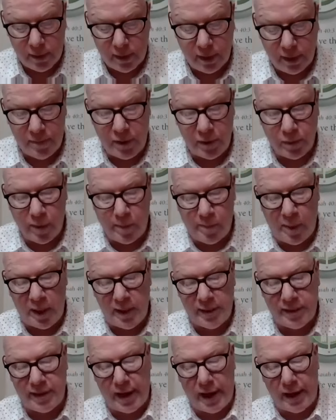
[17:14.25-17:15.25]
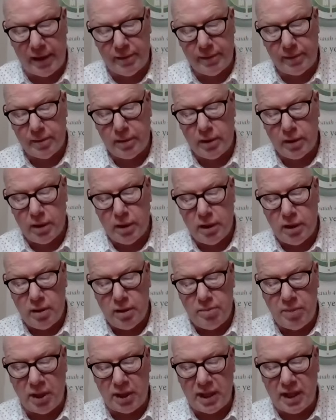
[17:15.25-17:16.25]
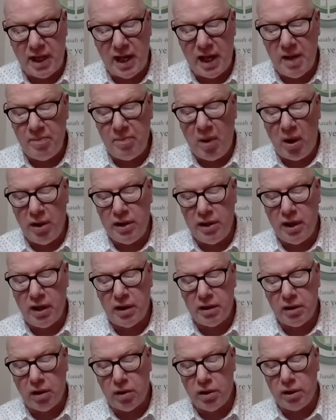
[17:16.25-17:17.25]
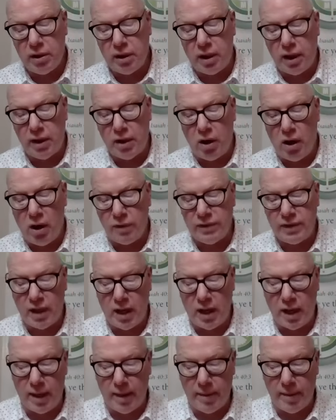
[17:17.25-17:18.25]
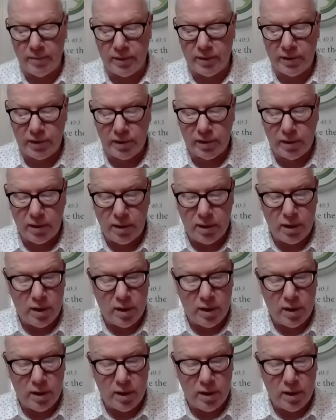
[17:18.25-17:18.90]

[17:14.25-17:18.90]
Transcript: Let me repeat that. But keep on the alert at all times,